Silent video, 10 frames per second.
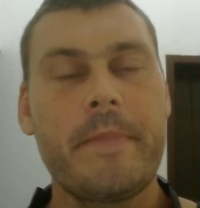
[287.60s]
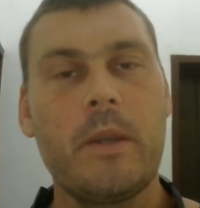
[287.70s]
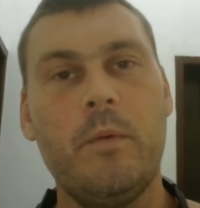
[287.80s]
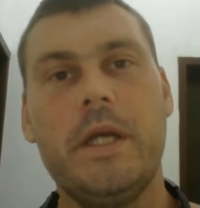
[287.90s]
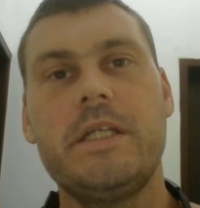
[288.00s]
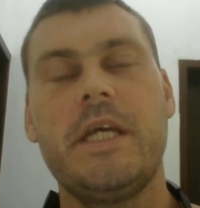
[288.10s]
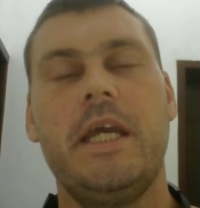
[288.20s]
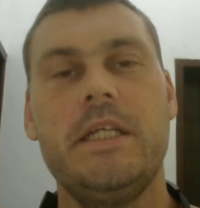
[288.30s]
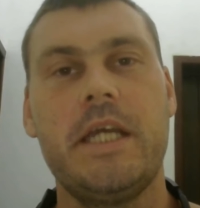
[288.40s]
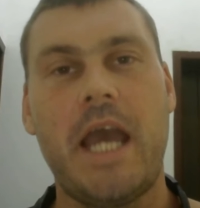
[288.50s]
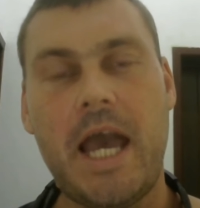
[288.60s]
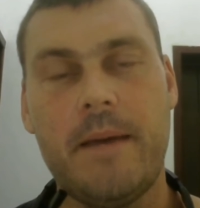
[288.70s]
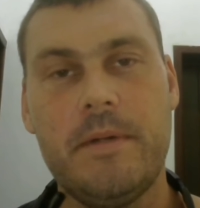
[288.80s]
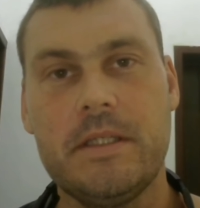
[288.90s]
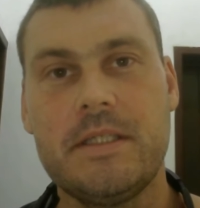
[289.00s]
We're changing
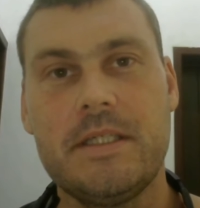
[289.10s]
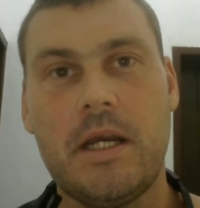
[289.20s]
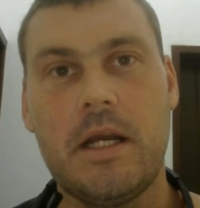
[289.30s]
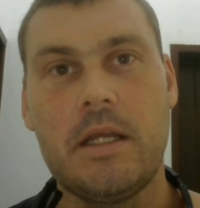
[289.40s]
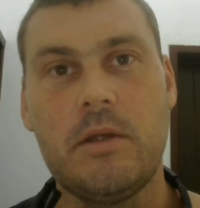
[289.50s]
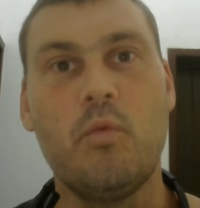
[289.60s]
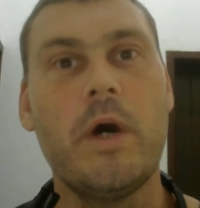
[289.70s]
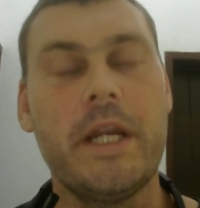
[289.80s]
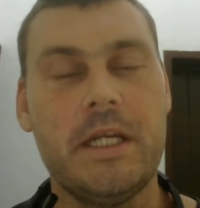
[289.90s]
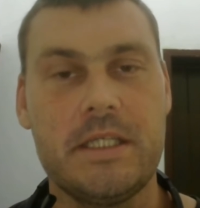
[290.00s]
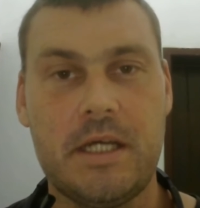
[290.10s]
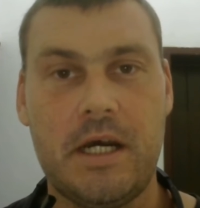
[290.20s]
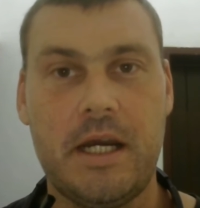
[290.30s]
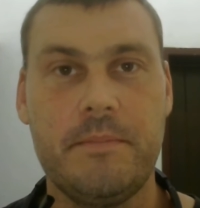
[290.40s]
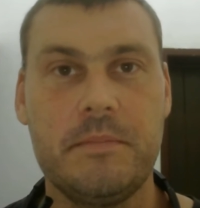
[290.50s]
habits one at a time.